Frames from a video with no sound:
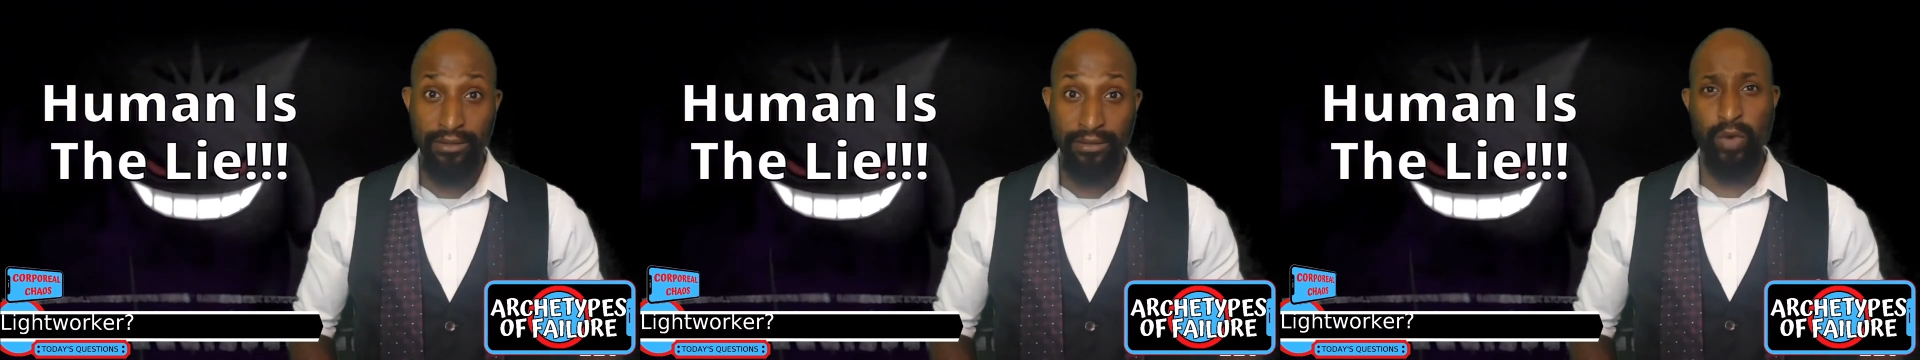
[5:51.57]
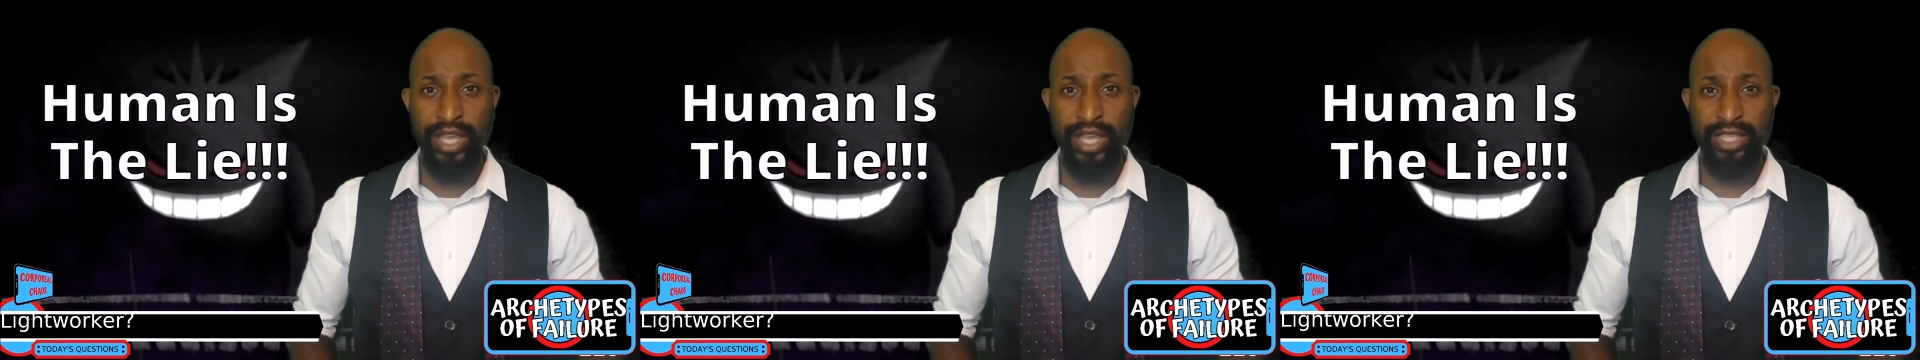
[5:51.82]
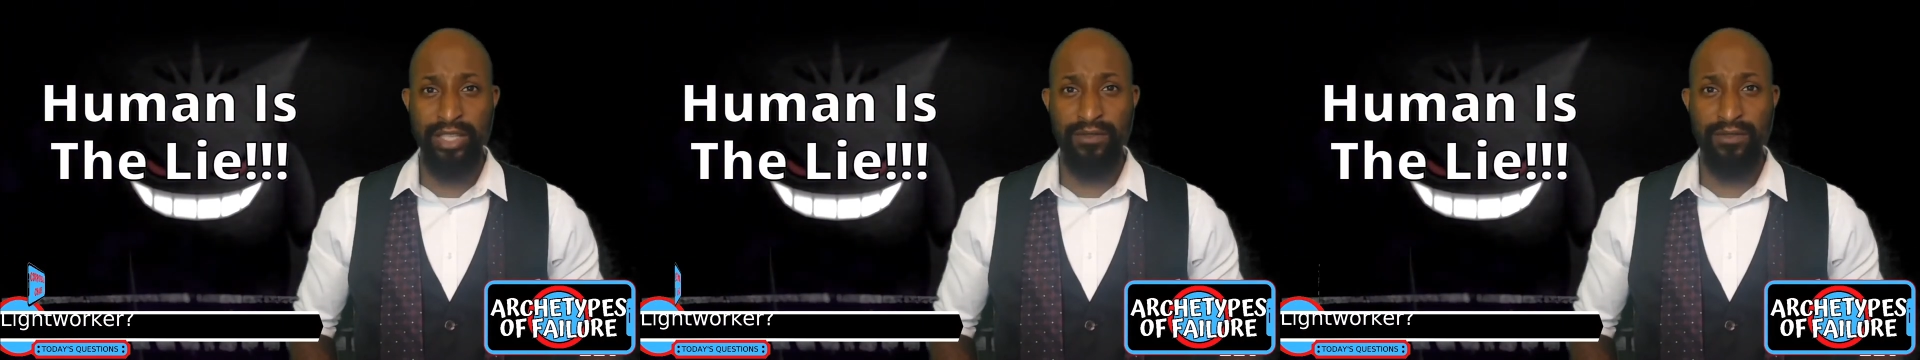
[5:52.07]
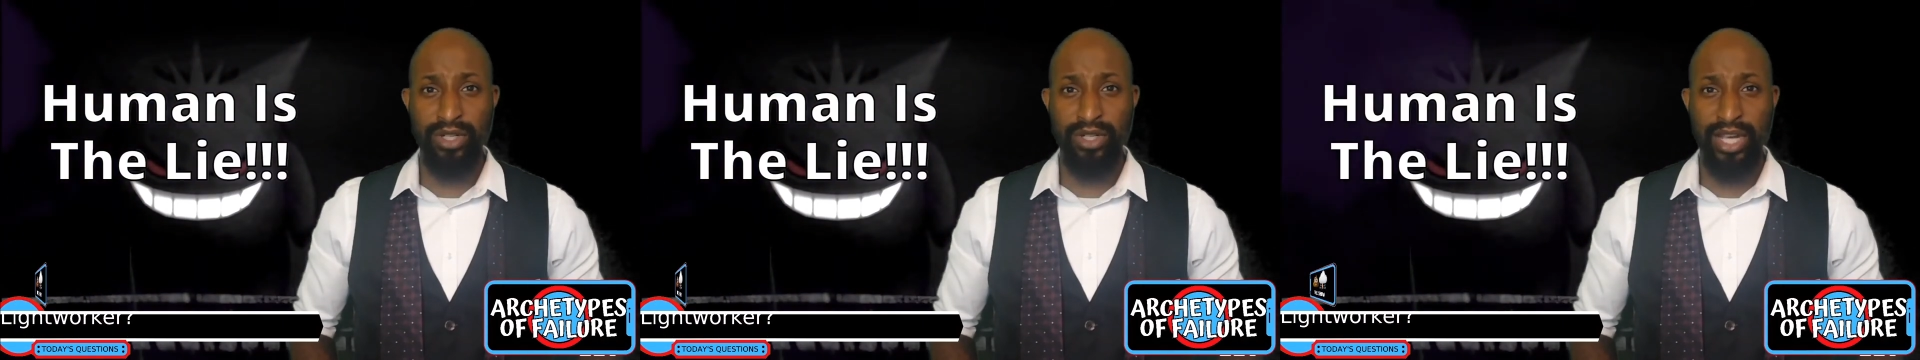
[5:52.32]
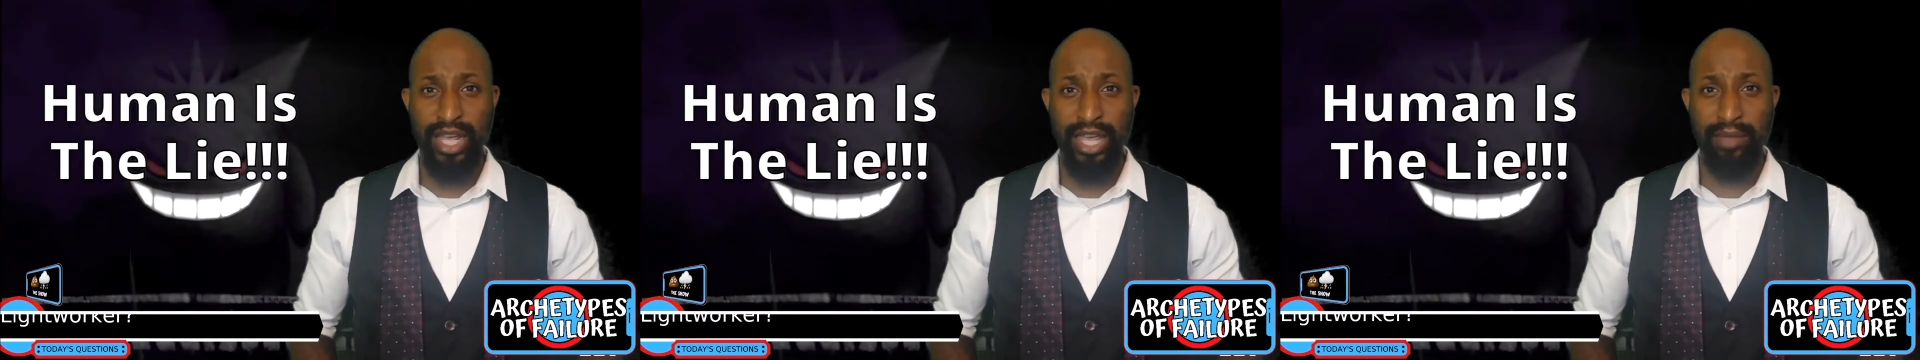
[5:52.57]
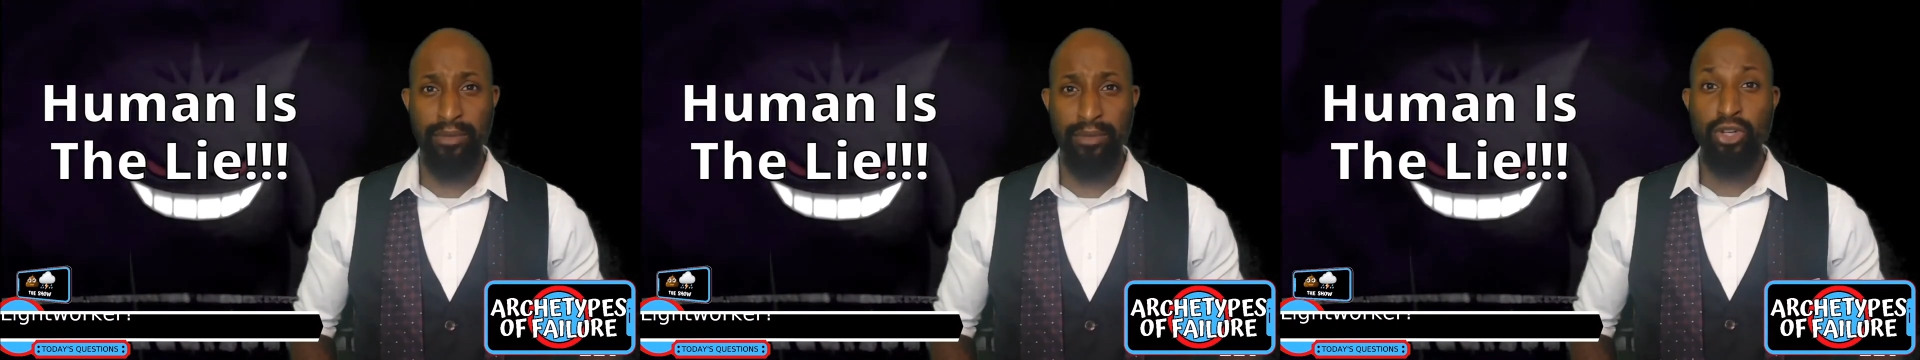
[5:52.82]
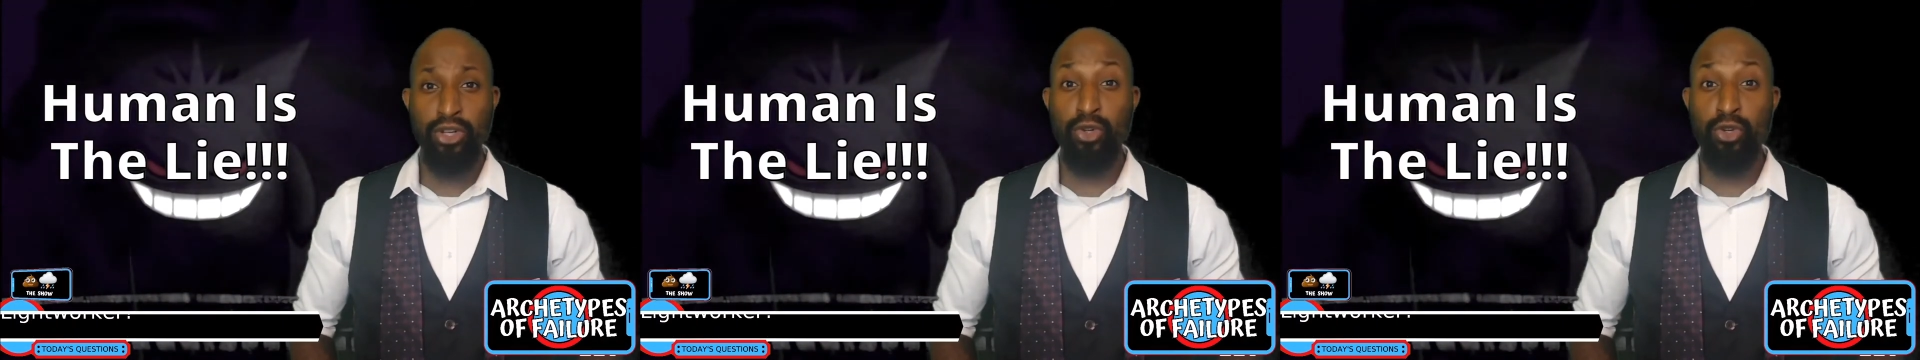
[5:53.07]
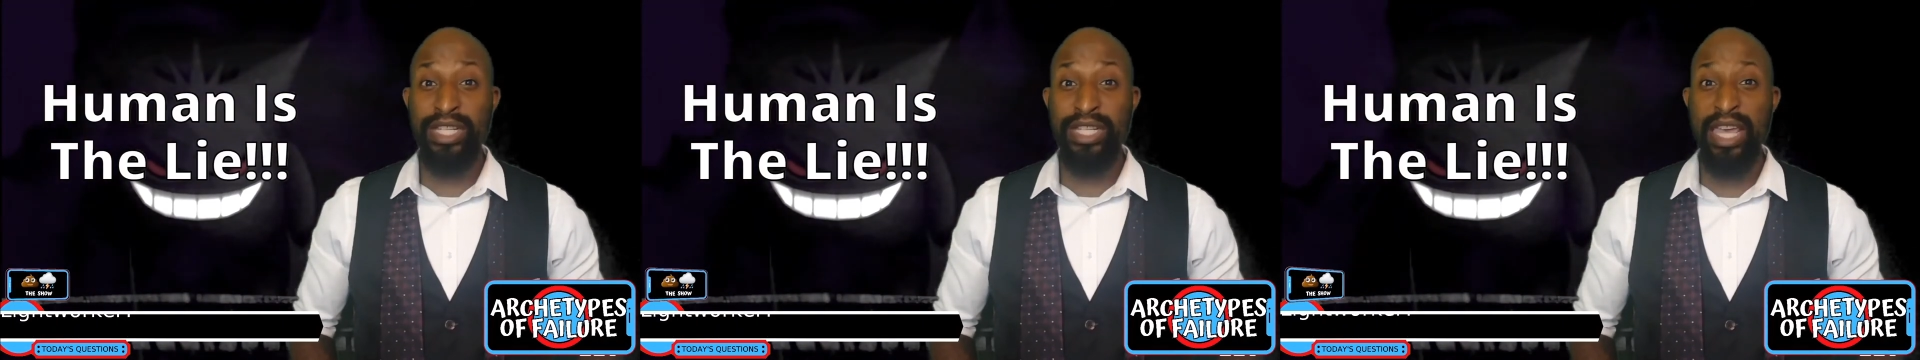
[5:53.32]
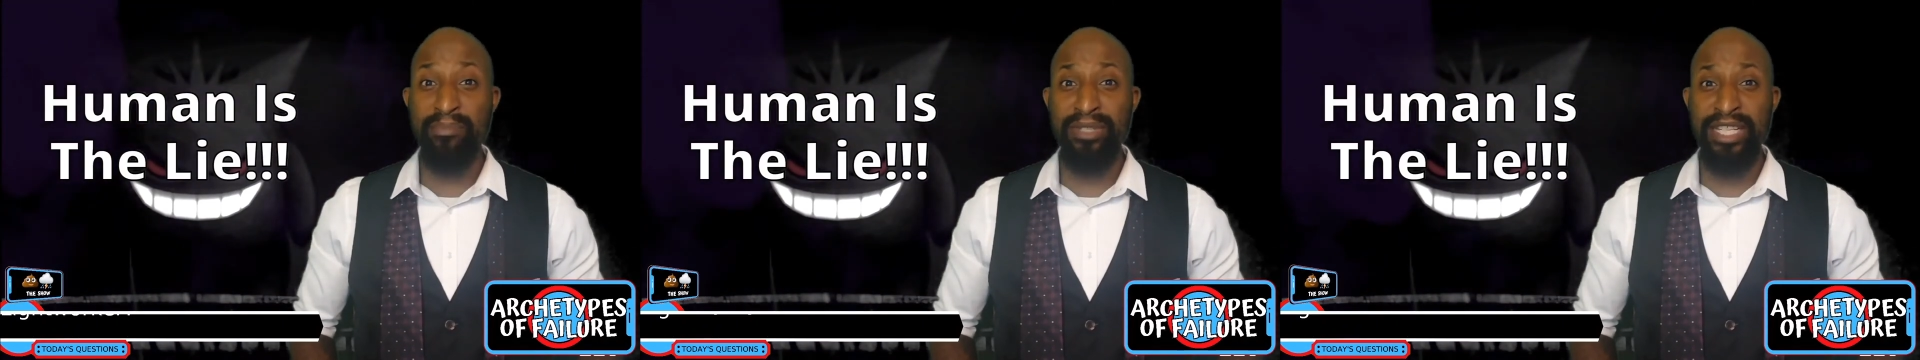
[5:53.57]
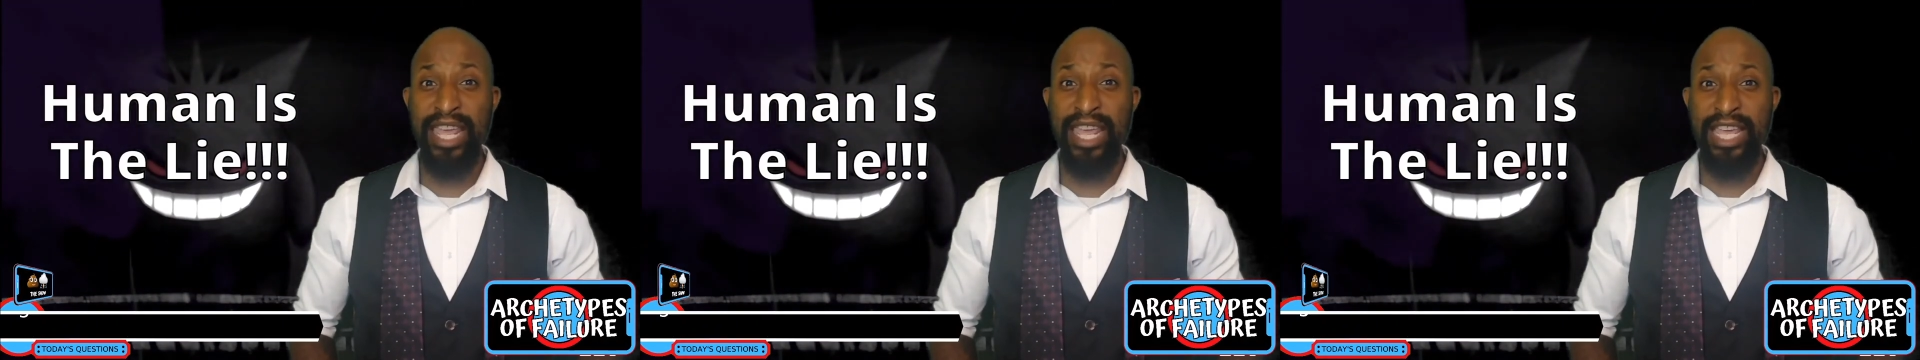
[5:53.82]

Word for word: It is a waste of your time to attempt